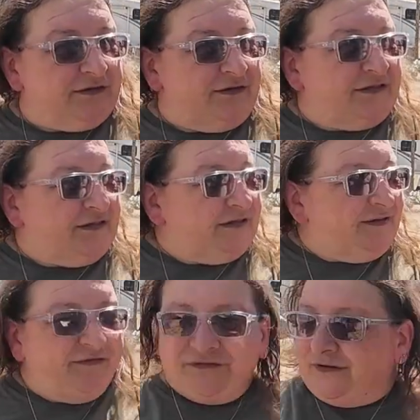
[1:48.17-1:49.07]
this is this
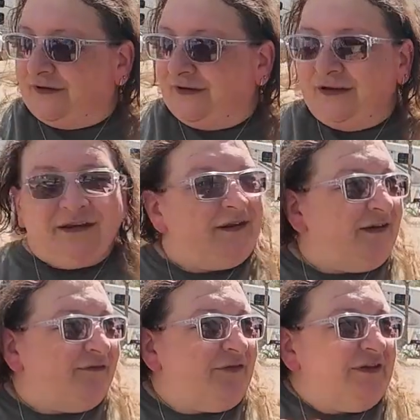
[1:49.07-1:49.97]

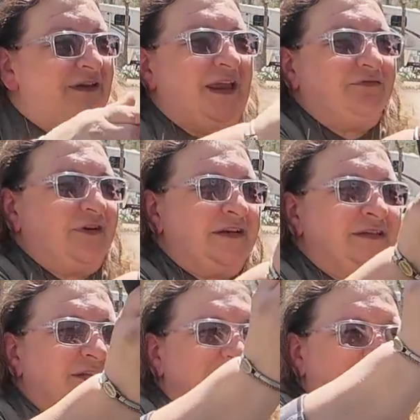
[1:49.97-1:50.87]
for the
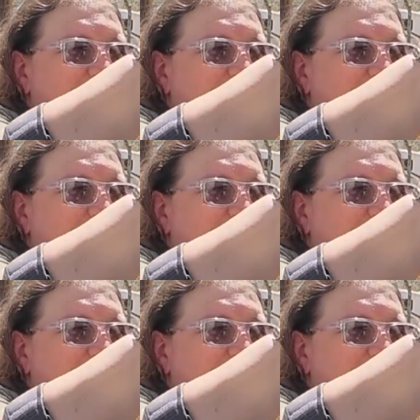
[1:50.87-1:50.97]
headrest.